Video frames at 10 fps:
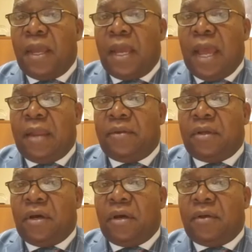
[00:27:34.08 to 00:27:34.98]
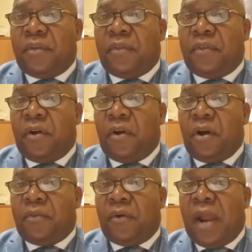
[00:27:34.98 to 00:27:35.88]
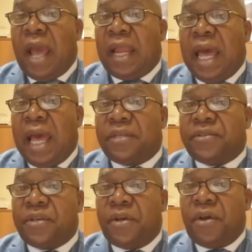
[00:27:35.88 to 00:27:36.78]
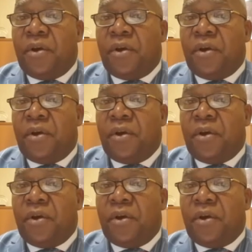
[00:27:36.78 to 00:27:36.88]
And then there are other allies